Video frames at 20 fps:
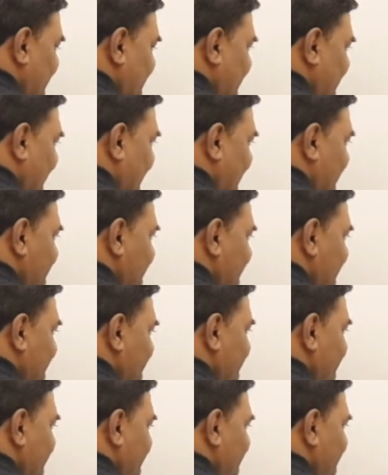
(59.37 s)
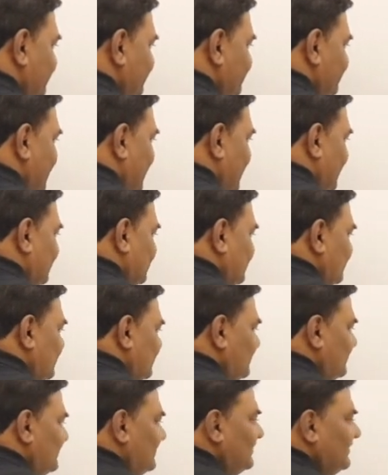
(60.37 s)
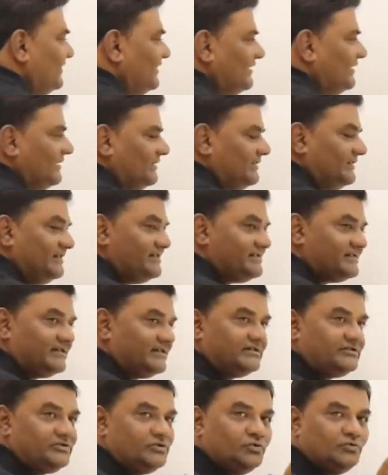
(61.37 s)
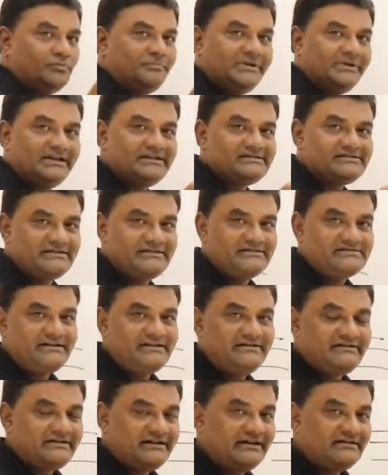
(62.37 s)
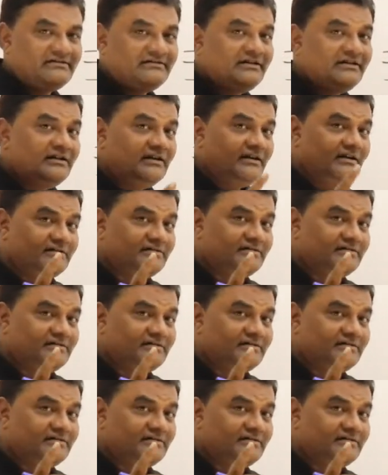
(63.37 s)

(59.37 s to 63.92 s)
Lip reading: can access stack. These are the two places it can